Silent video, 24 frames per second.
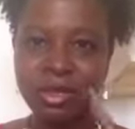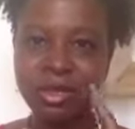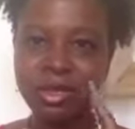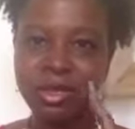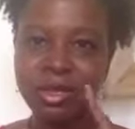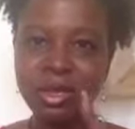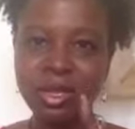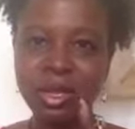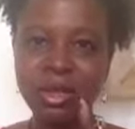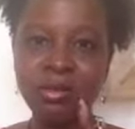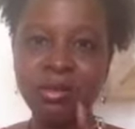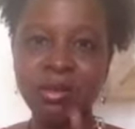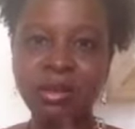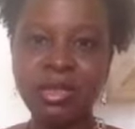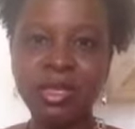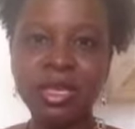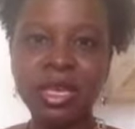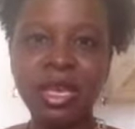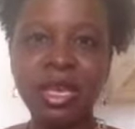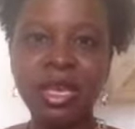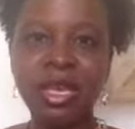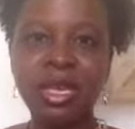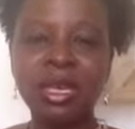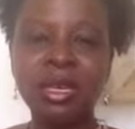Never
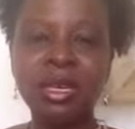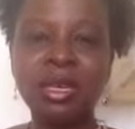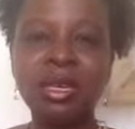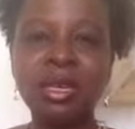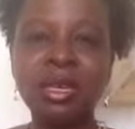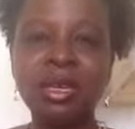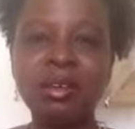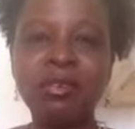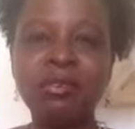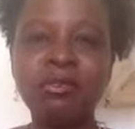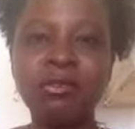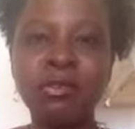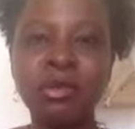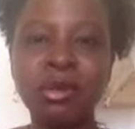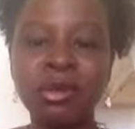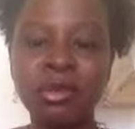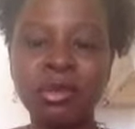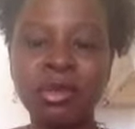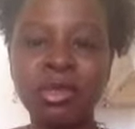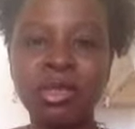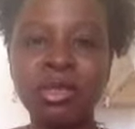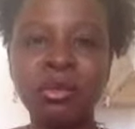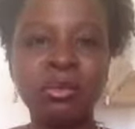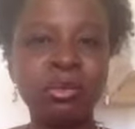take
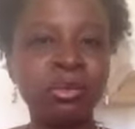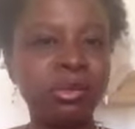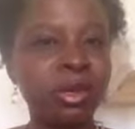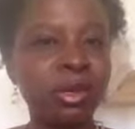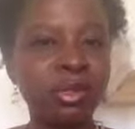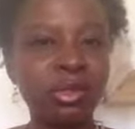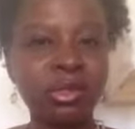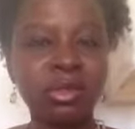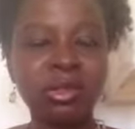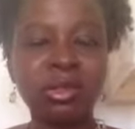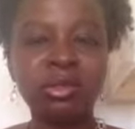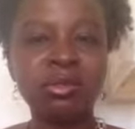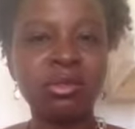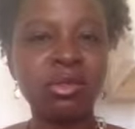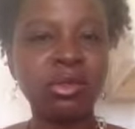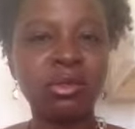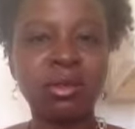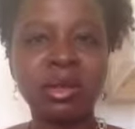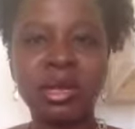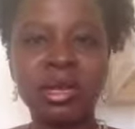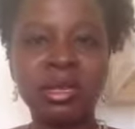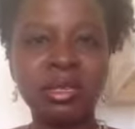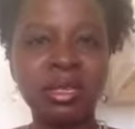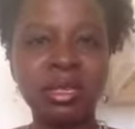first impressions for
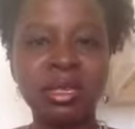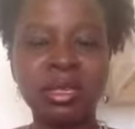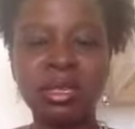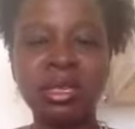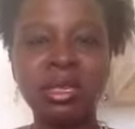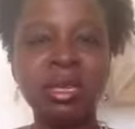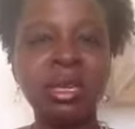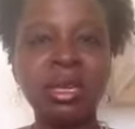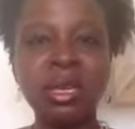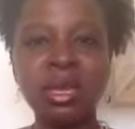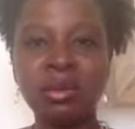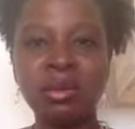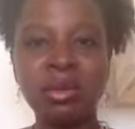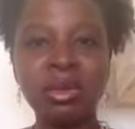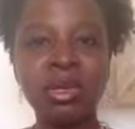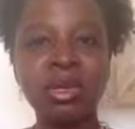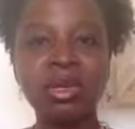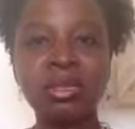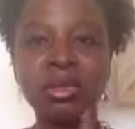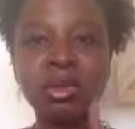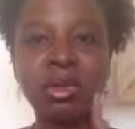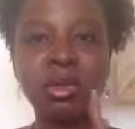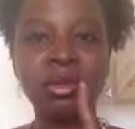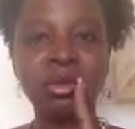granted,
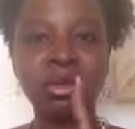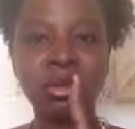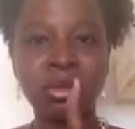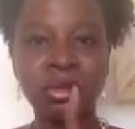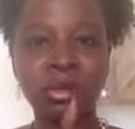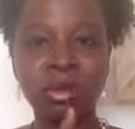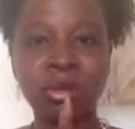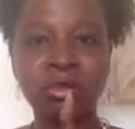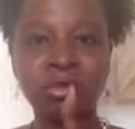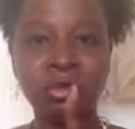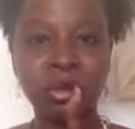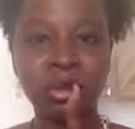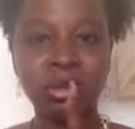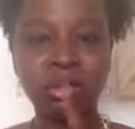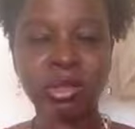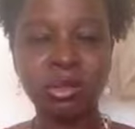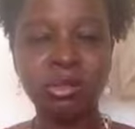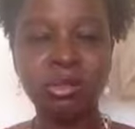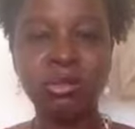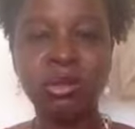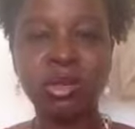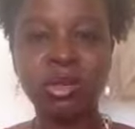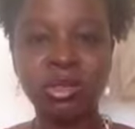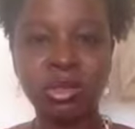because although your first
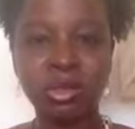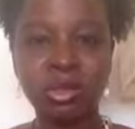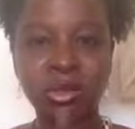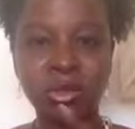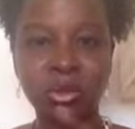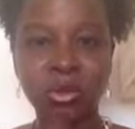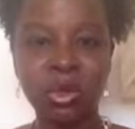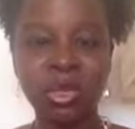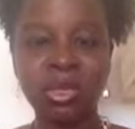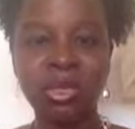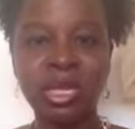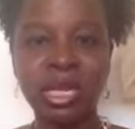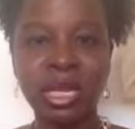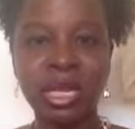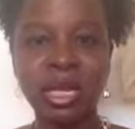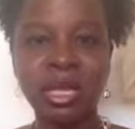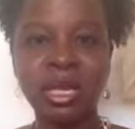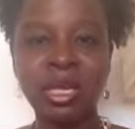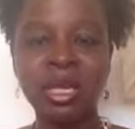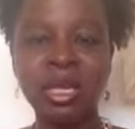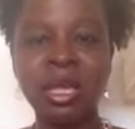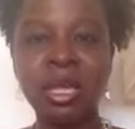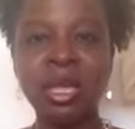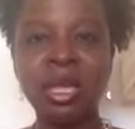impression is one
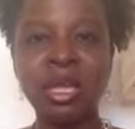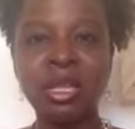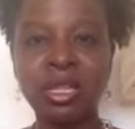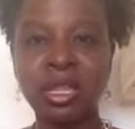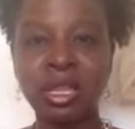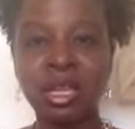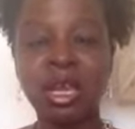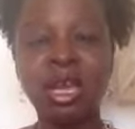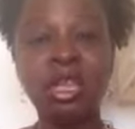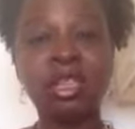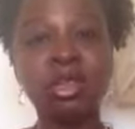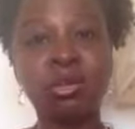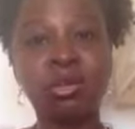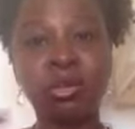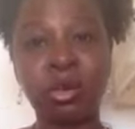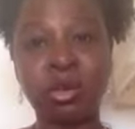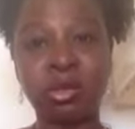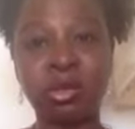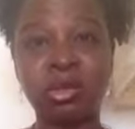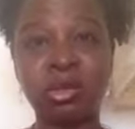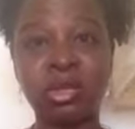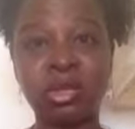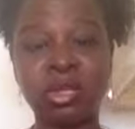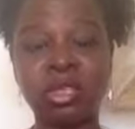thing, the other
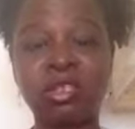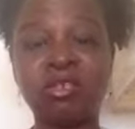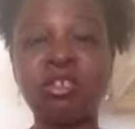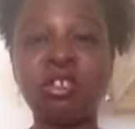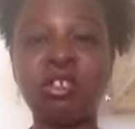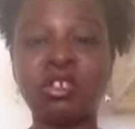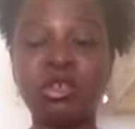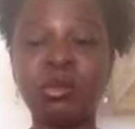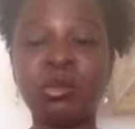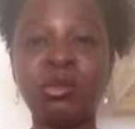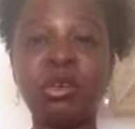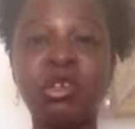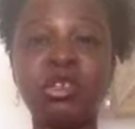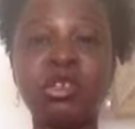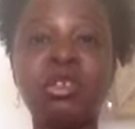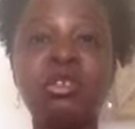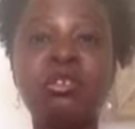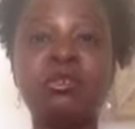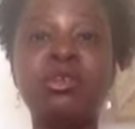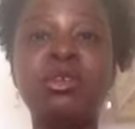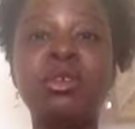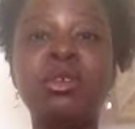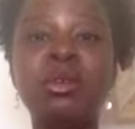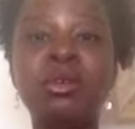person's first impression
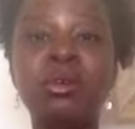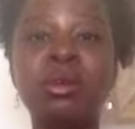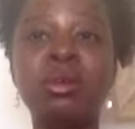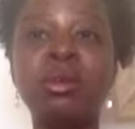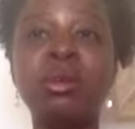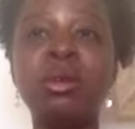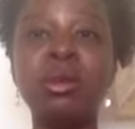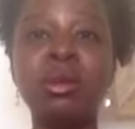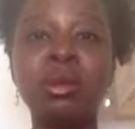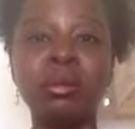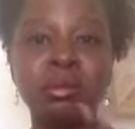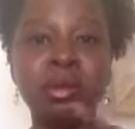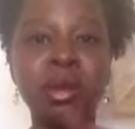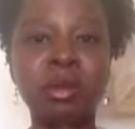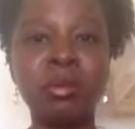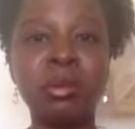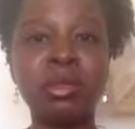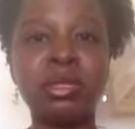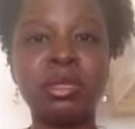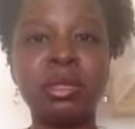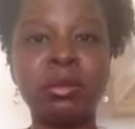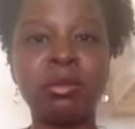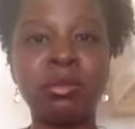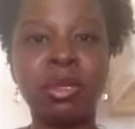of you might be
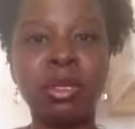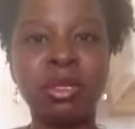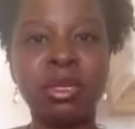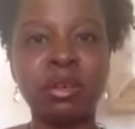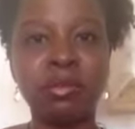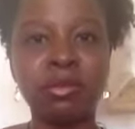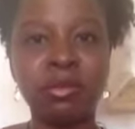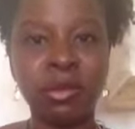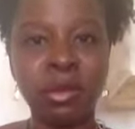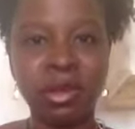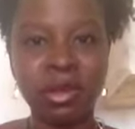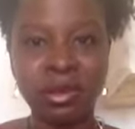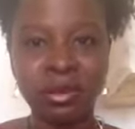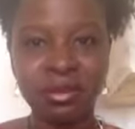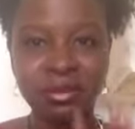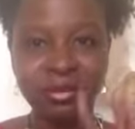something different.